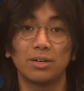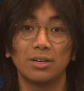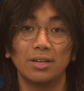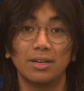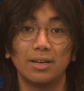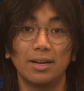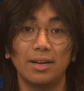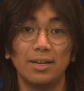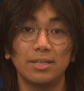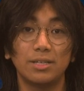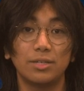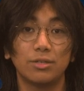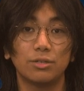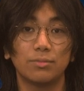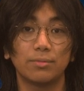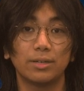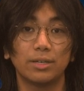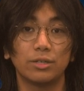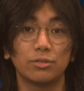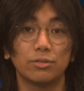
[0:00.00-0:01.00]
and students we can
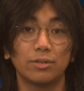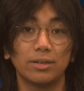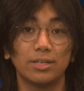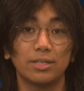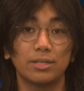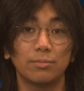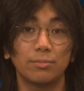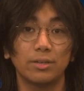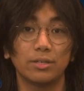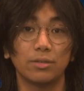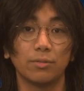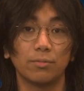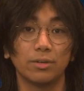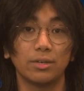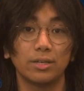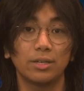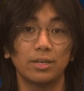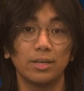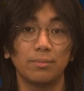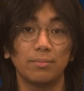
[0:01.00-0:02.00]
train this week to run the
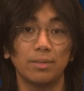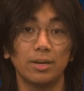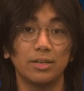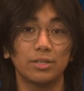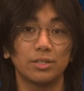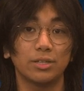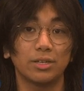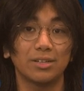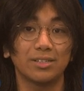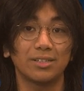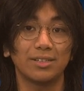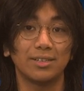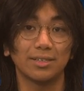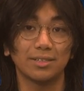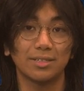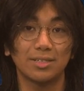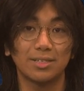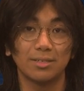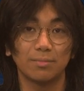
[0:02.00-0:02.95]
game and shot blocks.